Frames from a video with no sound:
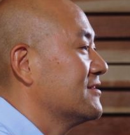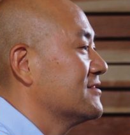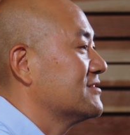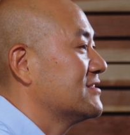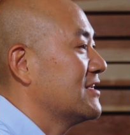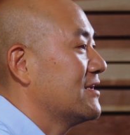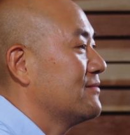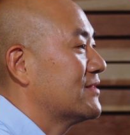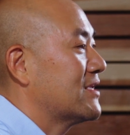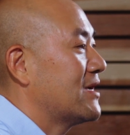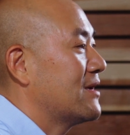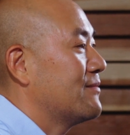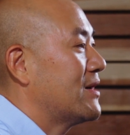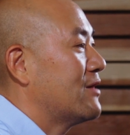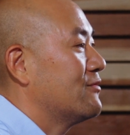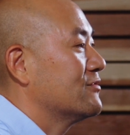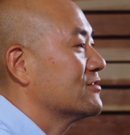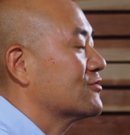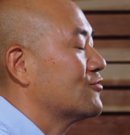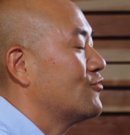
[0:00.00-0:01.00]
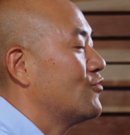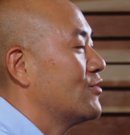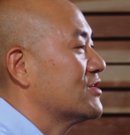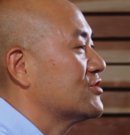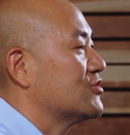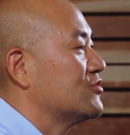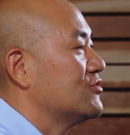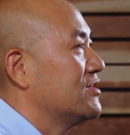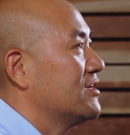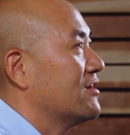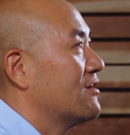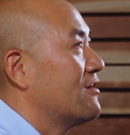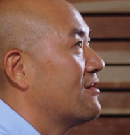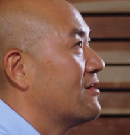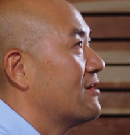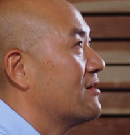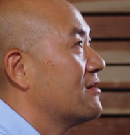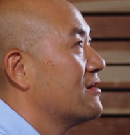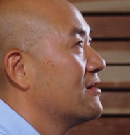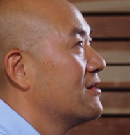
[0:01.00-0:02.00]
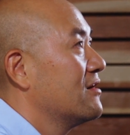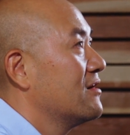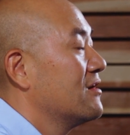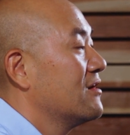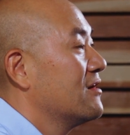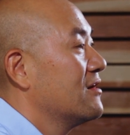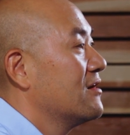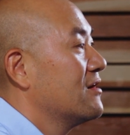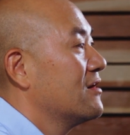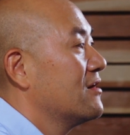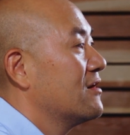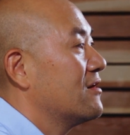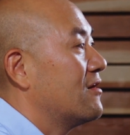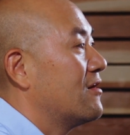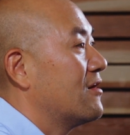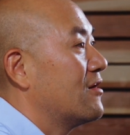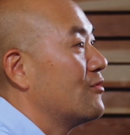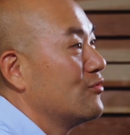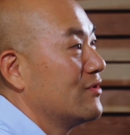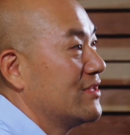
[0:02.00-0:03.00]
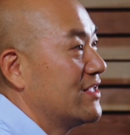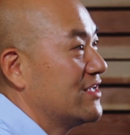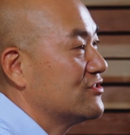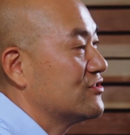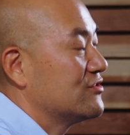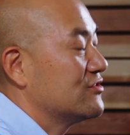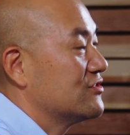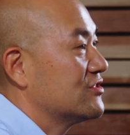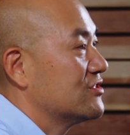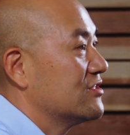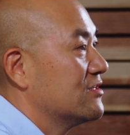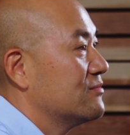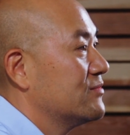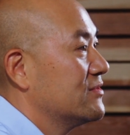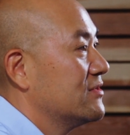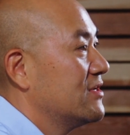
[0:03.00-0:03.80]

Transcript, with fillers: the same time, I was questioning our our relationship.